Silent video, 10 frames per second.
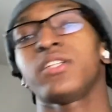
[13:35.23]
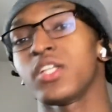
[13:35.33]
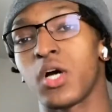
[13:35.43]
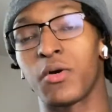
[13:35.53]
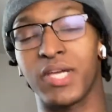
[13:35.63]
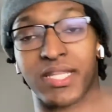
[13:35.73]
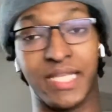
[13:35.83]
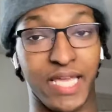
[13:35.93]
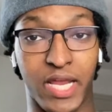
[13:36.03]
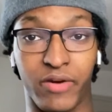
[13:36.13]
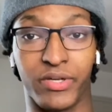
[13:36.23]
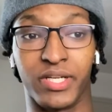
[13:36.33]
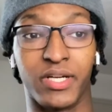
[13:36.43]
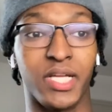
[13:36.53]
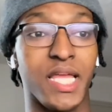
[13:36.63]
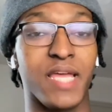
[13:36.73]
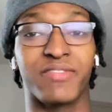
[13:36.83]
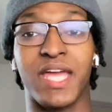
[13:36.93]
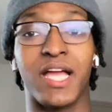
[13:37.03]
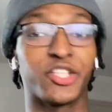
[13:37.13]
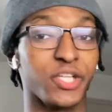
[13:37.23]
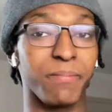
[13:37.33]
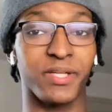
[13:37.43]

in the area if they had jumper